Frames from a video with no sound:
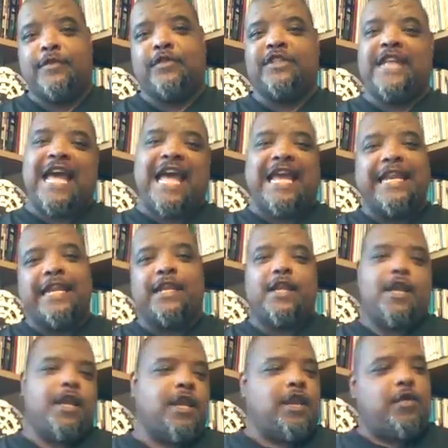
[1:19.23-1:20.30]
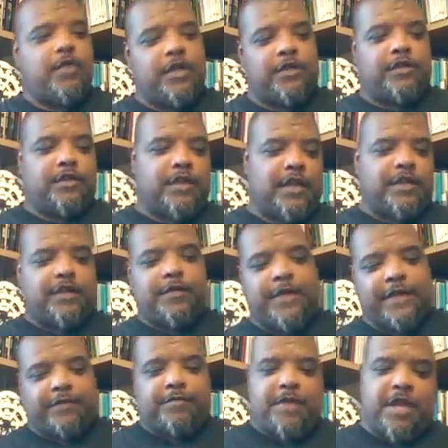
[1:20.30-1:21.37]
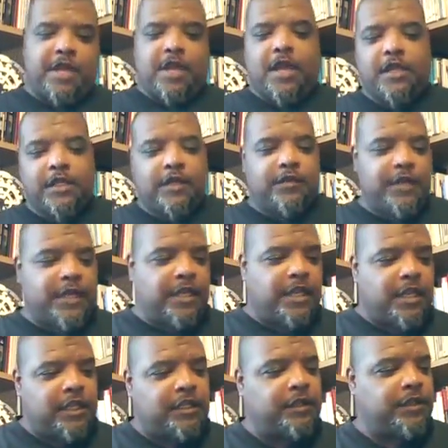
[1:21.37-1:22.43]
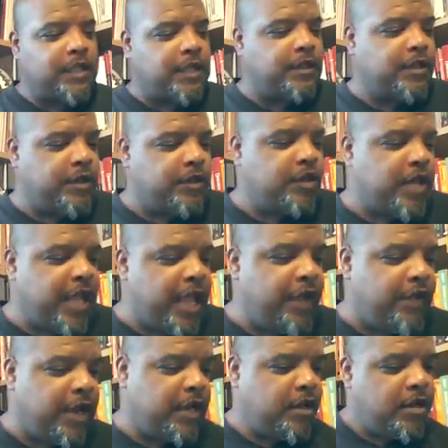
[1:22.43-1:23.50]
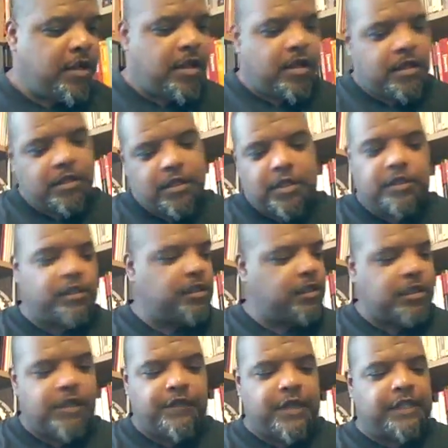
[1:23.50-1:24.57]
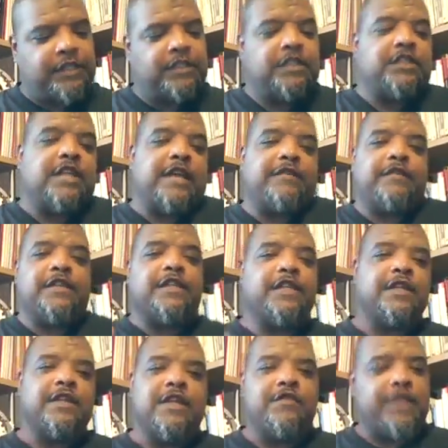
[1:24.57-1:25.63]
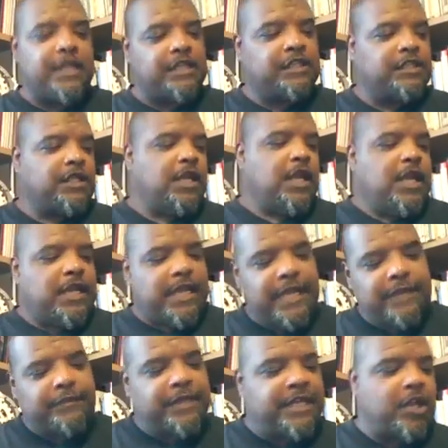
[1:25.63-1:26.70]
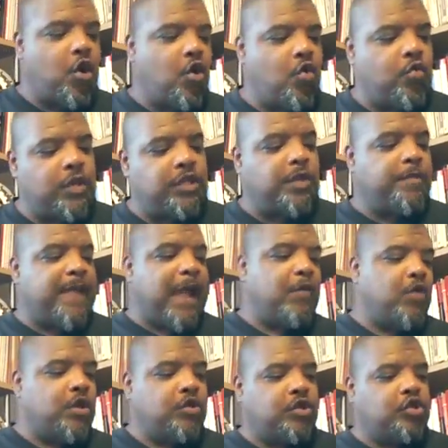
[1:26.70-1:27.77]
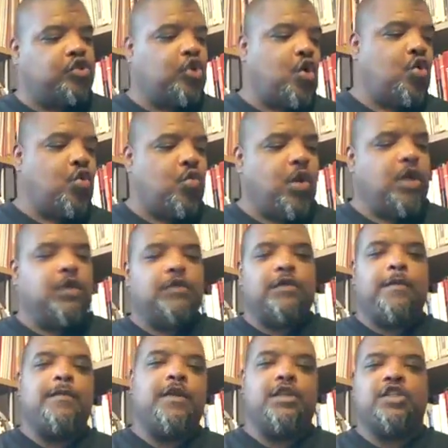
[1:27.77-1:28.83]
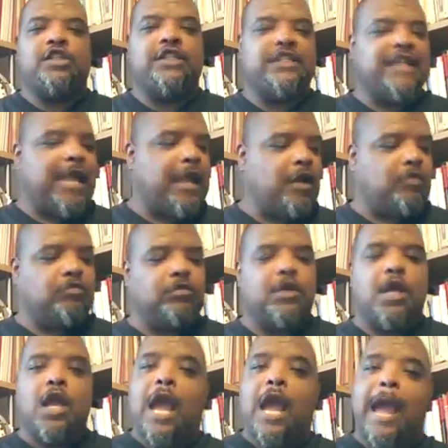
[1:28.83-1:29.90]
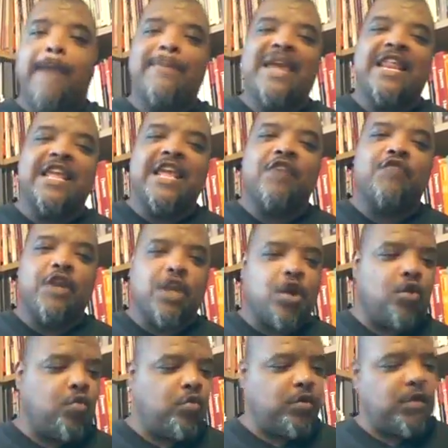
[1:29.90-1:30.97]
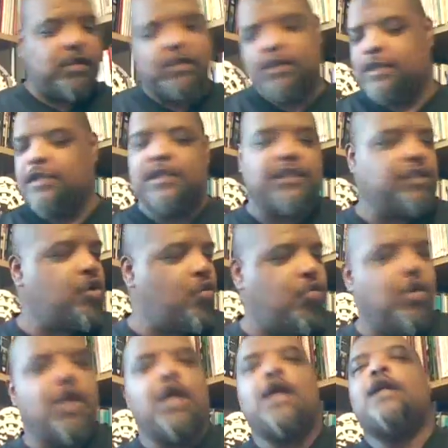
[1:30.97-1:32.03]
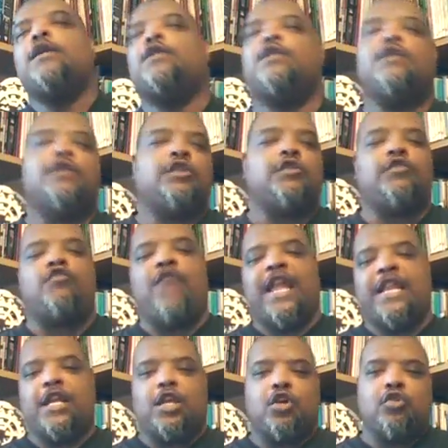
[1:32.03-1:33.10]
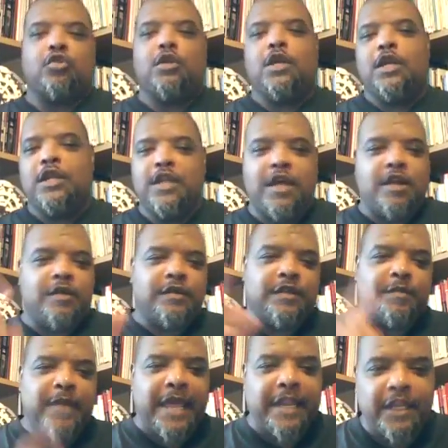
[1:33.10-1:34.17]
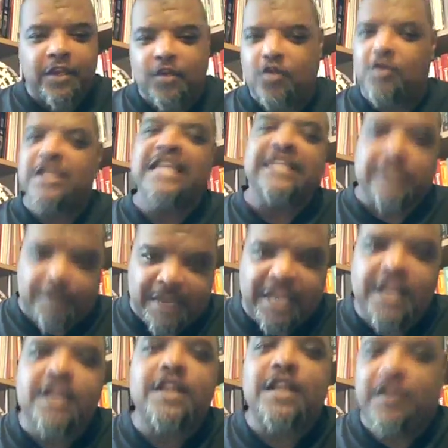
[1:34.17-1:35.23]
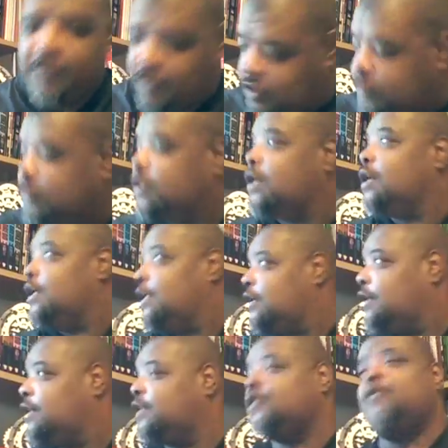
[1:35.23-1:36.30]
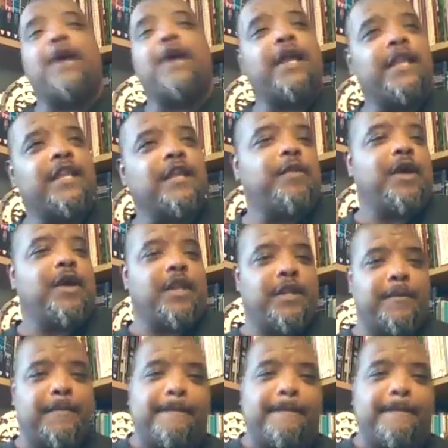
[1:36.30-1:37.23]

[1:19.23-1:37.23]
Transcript: Styling, you're the me. The lyrics, the lyrics, this time with the lyrics. They go with the power of the soul, the master sound. I made a year ago. This is radical, not a sabbatical. Yes, I made it a miracle. The party, your party.